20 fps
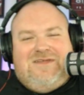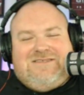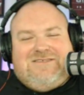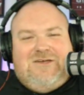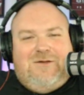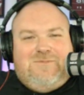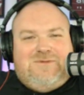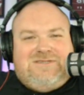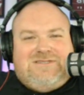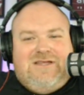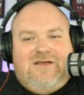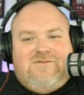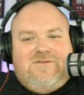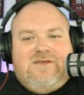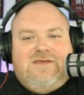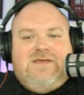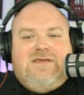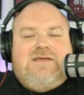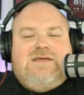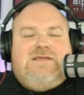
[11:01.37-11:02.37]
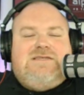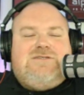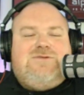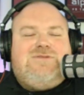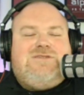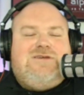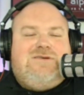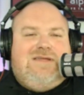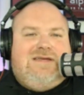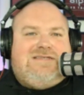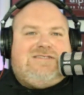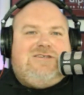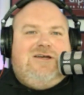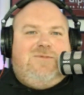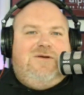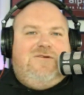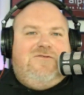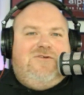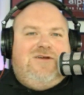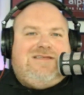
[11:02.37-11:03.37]
all that type of stuff. So until next
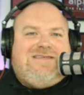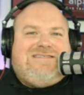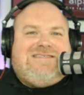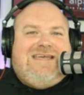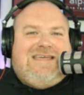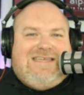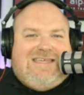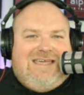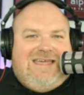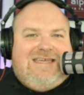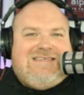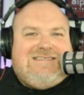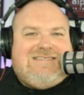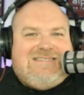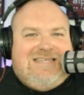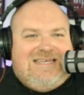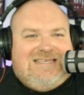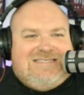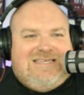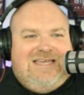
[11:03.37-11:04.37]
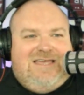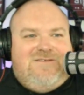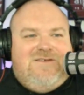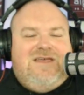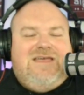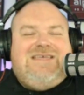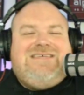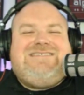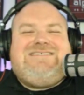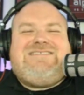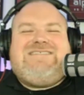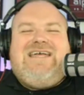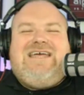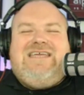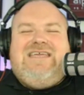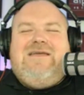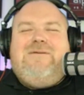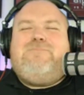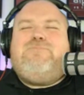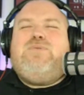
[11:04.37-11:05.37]
time, my friends, take care. Stay safe.
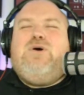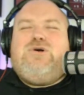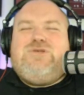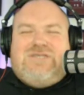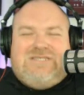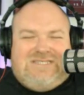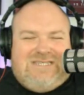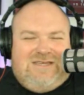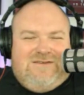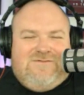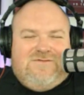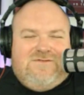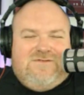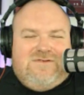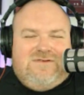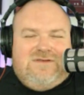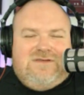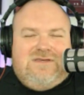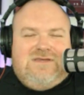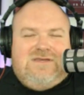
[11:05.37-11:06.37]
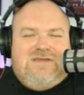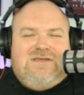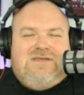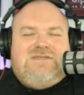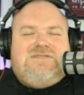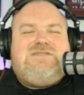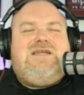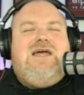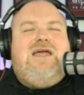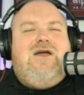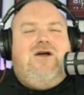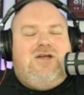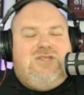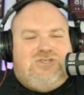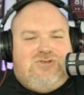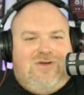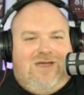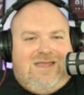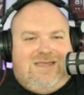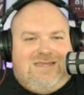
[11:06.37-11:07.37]
Stay positive. Stay
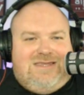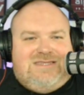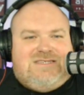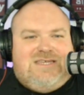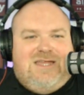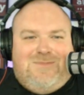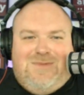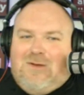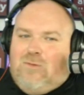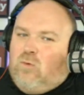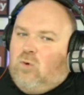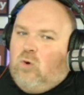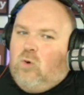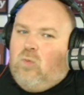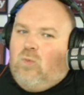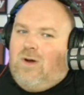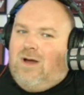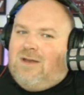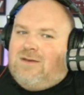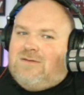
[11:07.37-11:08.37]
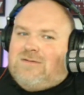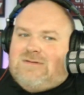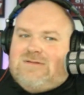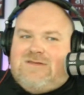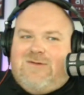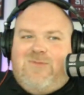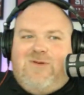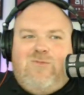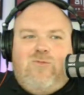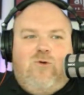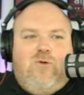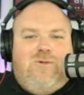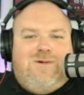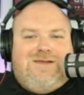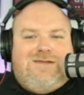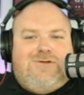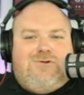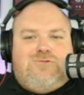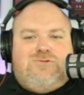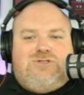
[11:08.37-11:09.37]
hydrated. It's going to be a warm one. It'll be a warm
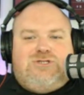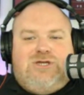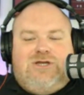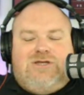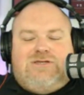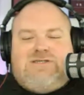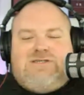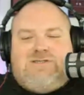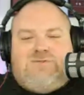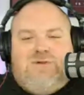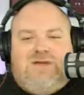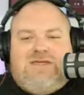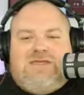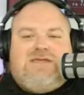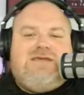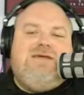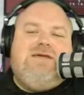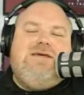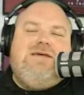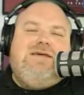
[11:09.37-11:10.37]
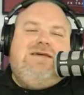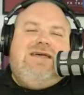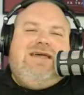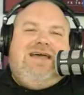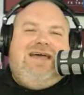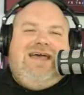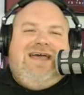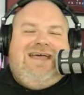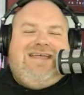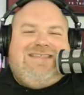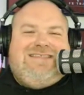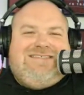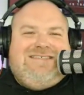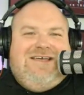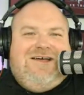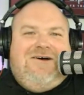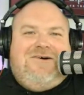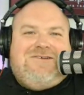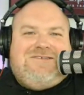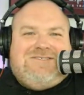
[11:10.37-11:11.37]
one in Hornchurch this week. And
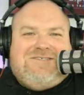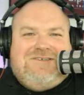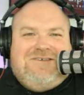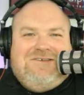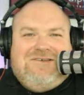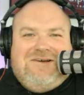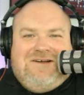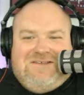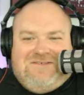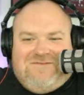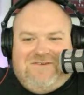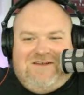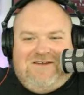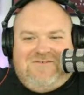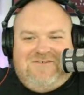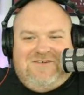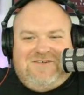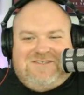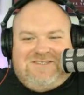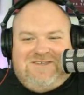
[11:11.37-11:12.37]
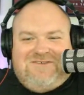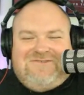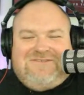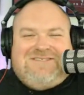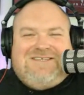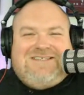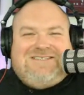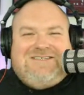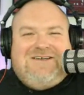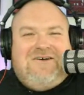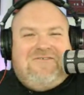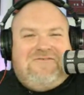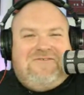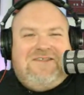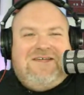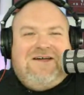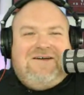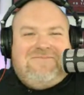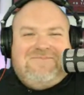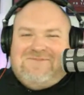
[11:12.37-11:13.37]
uh, I'll see you guys very, very soon. Ta-ta for
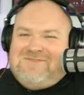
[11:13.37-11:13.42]
now.